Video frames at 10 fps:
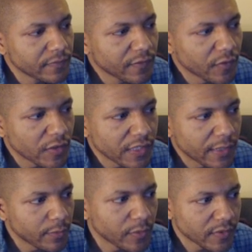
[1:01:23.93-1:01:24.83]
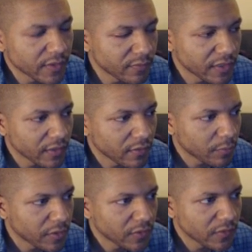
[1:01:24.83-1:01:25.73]
First time you put something down, it
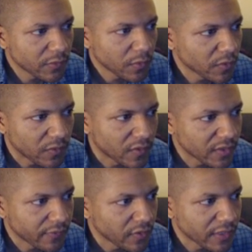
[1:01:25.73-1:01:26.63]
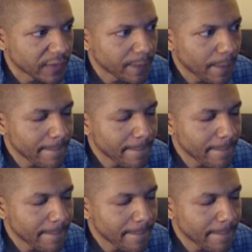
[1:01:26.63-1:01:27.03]
builds. It won't do this every time.